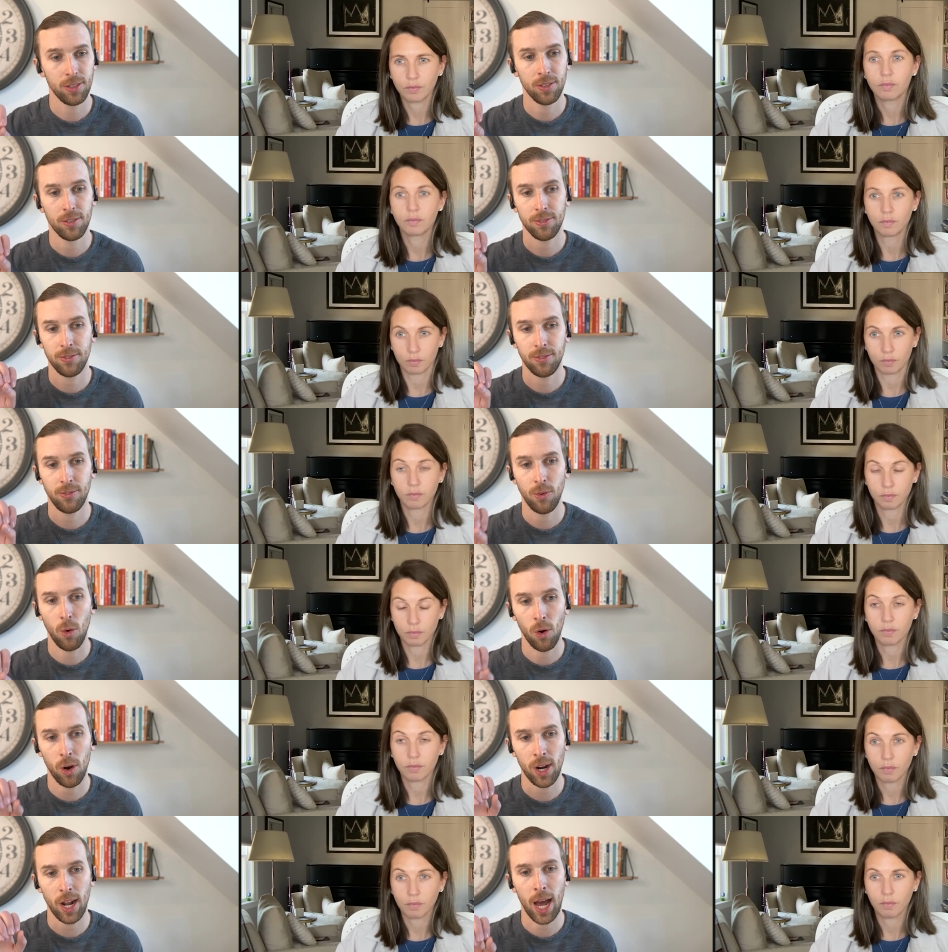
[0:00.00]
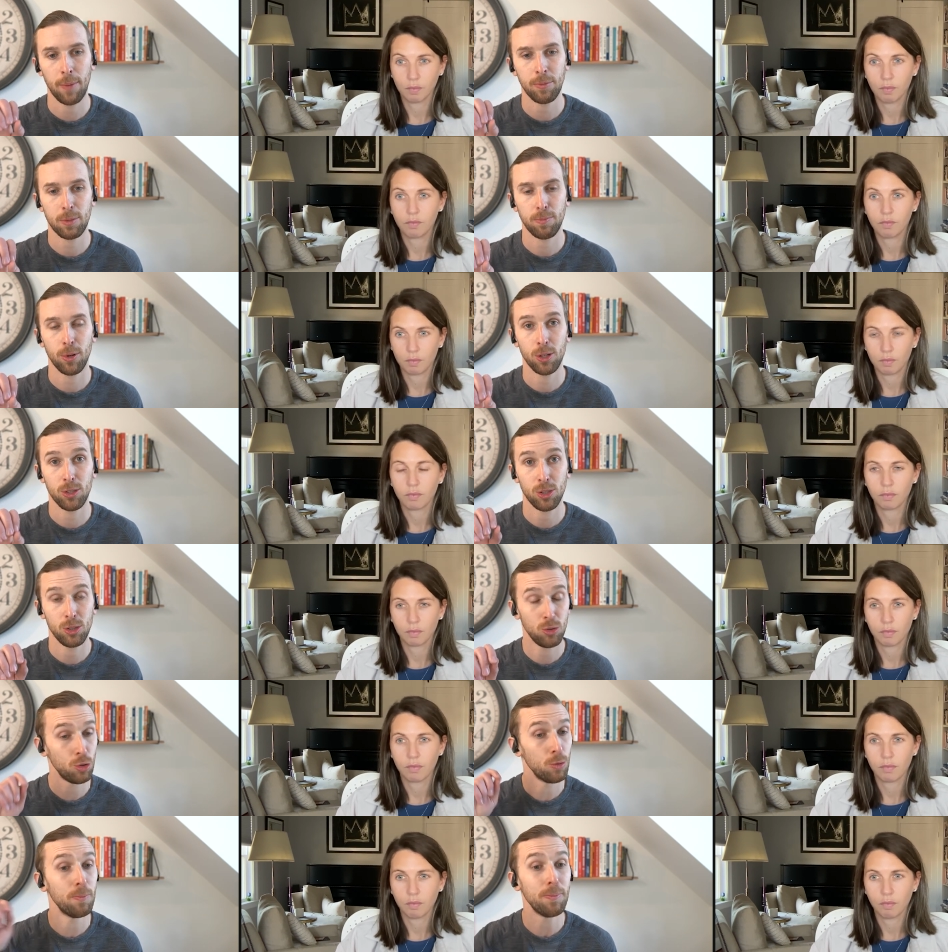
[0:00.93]
Speaker 1: for an ops person
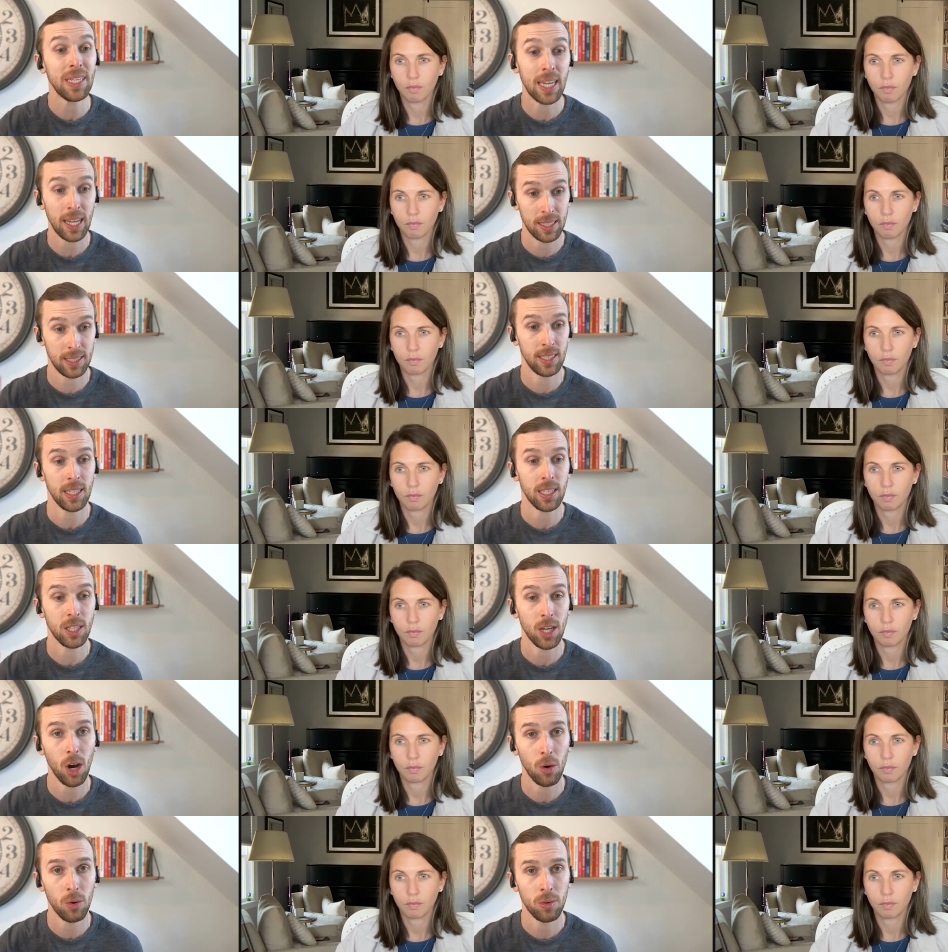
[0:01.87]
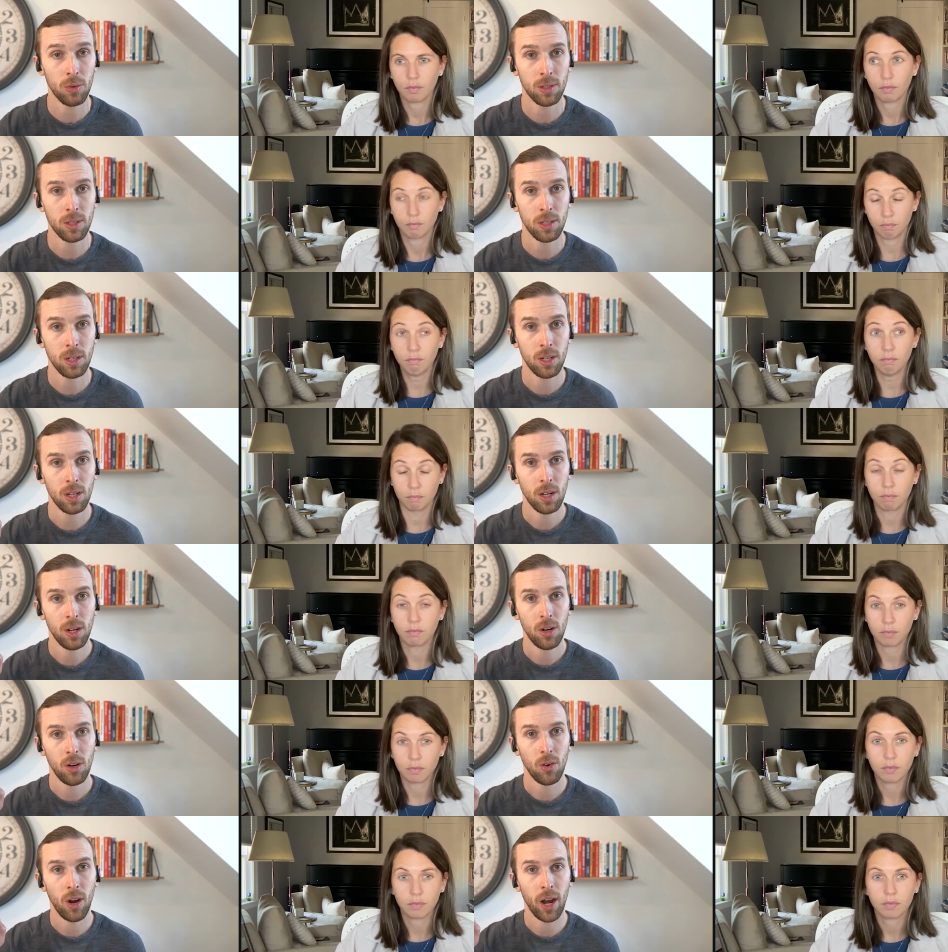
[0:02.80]
to be a CEO. Mm.
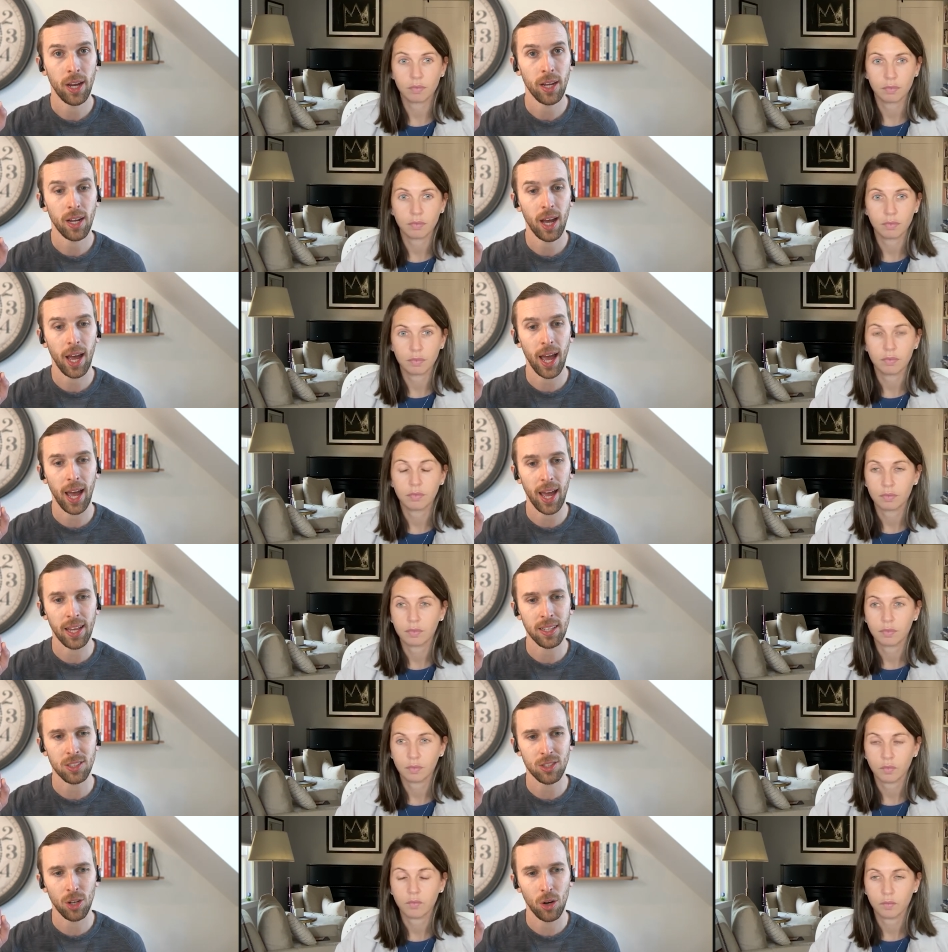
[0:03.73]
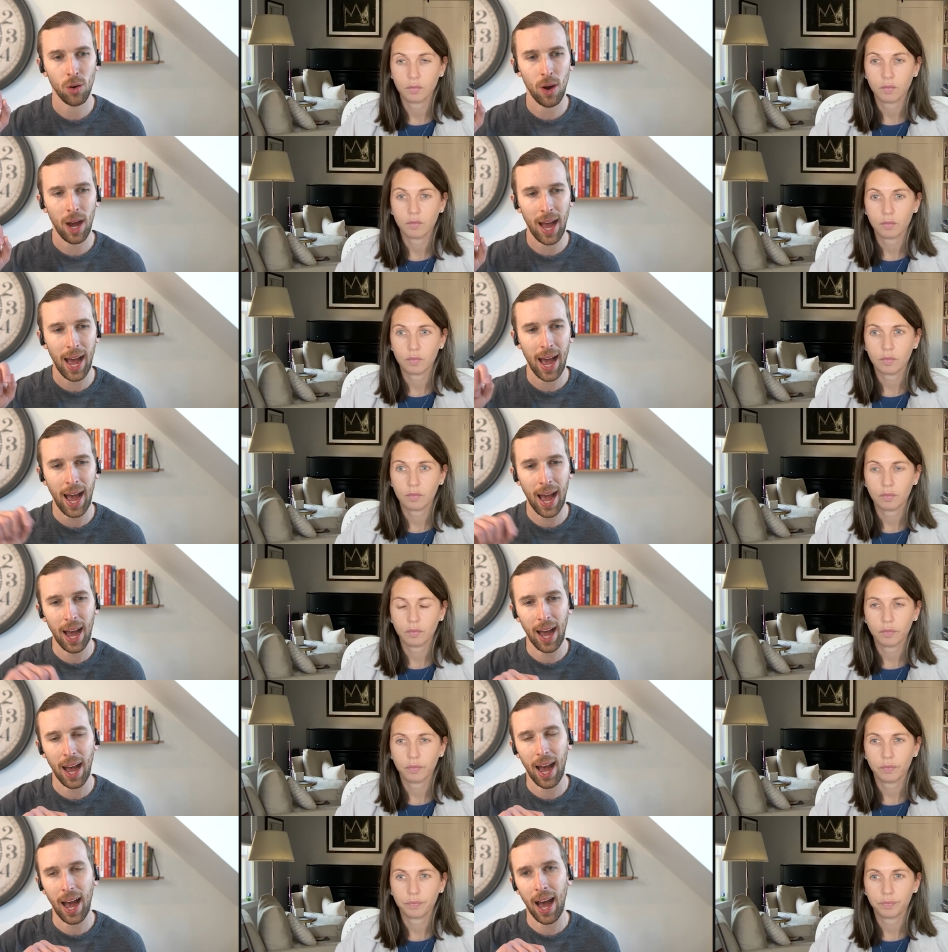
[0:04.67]
Right? And so how
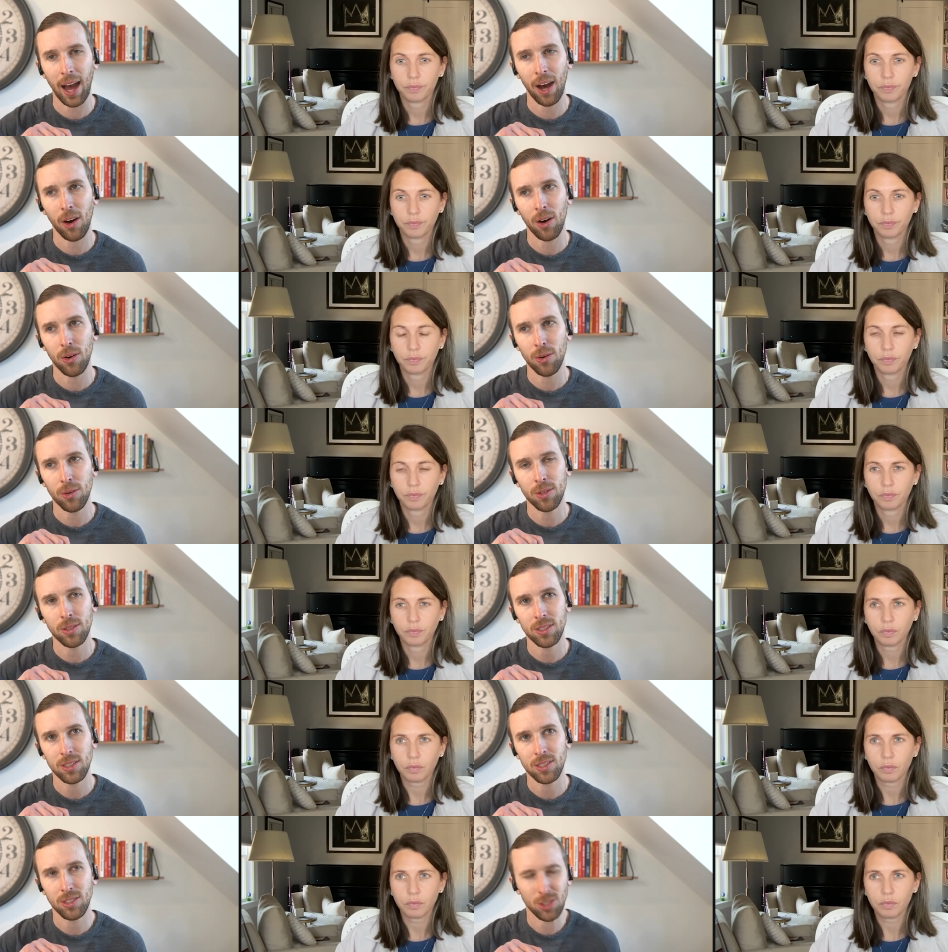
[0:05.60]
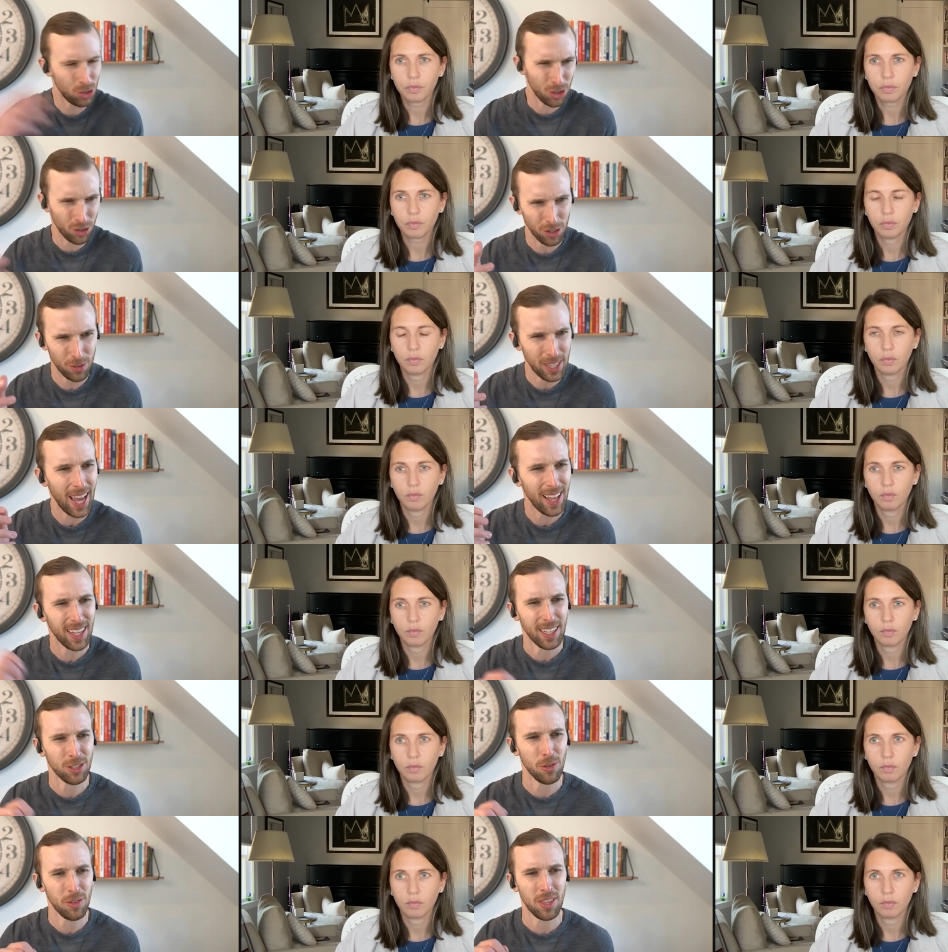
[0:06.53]
how do you agree with that?
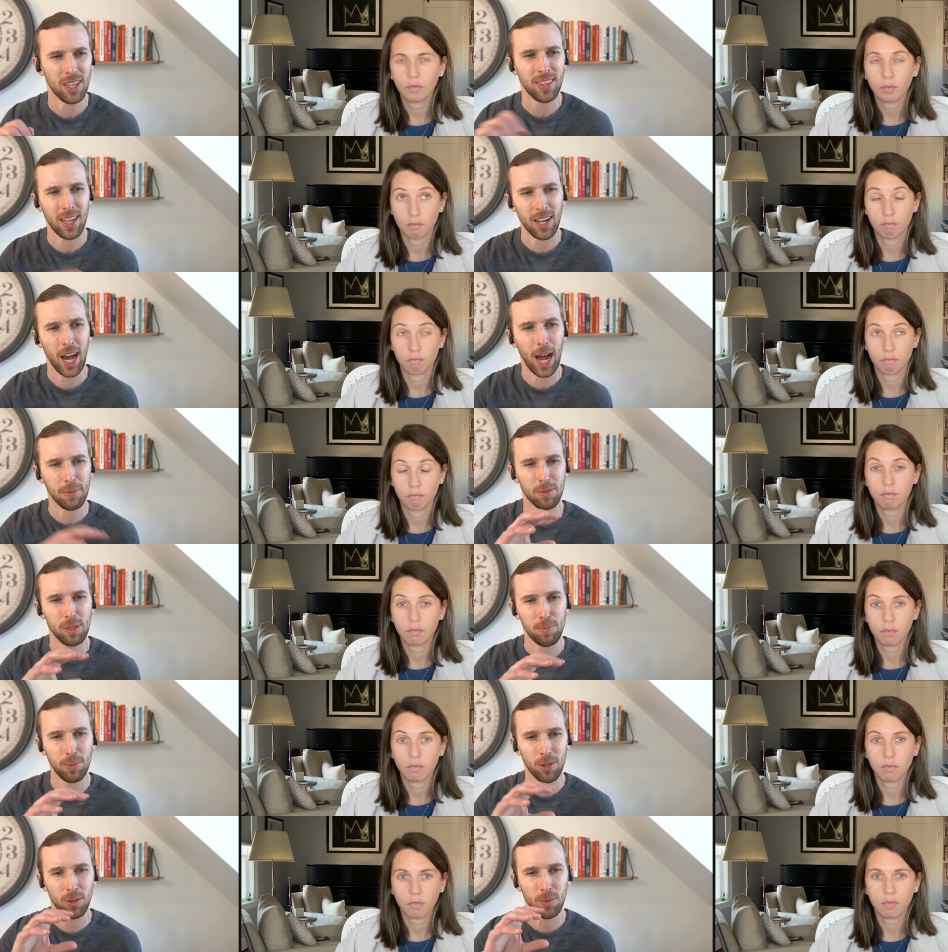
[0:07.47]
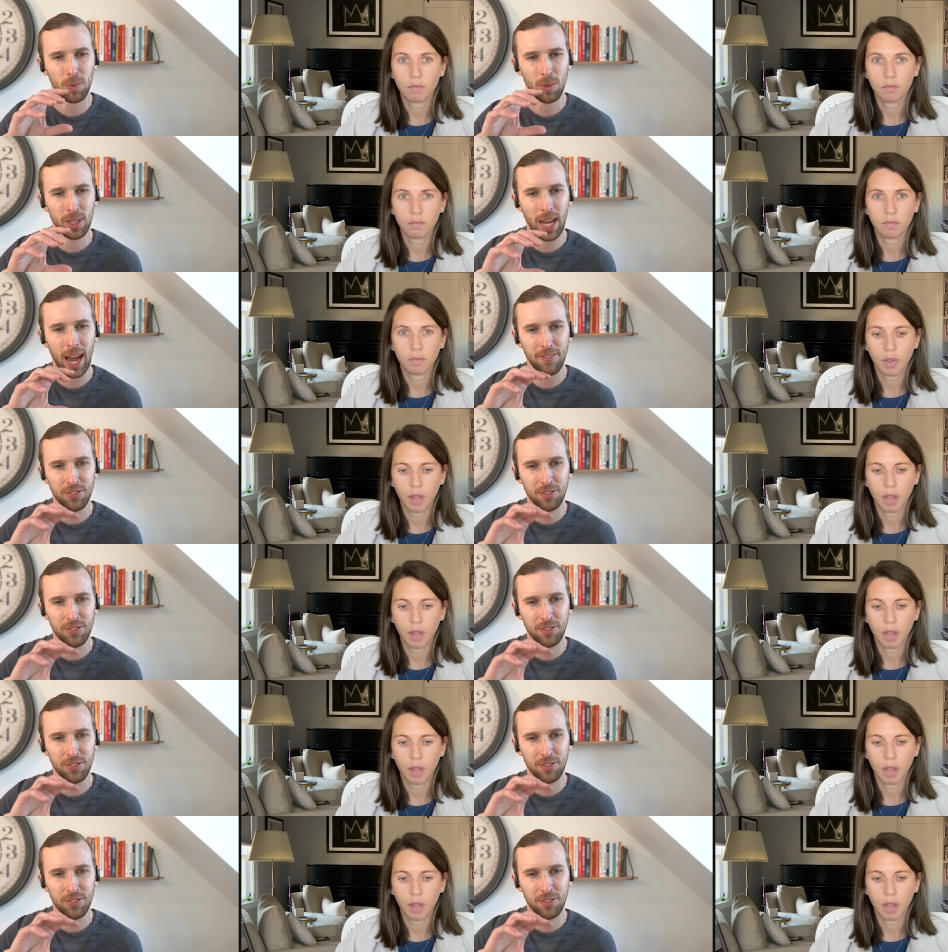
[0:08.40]
Like, do you think that ops people would have to